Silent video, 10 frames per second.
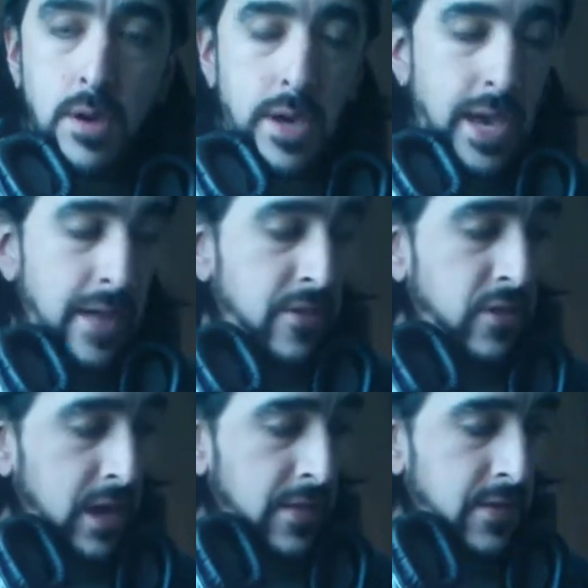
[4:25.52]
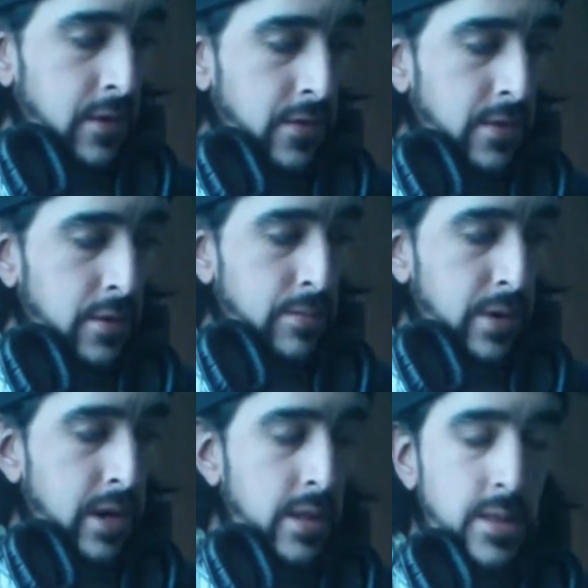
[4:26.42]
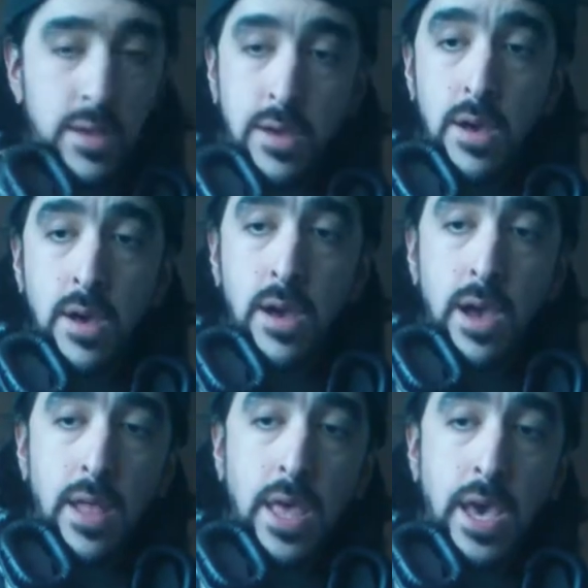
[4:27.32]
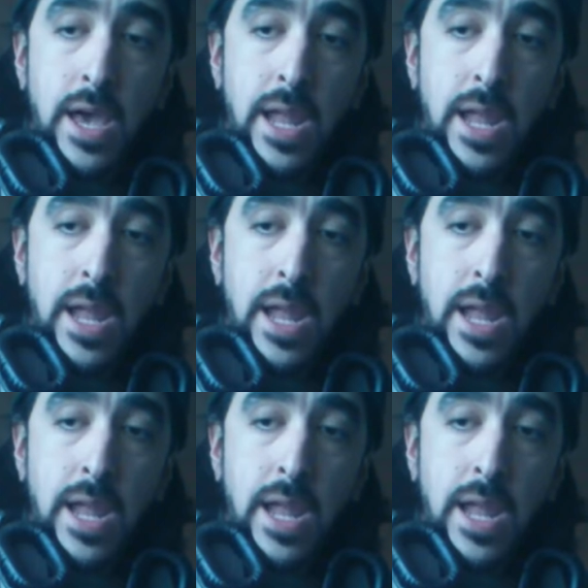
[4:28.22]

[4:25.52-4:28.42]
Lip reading: I got the shades closed a little bit. And then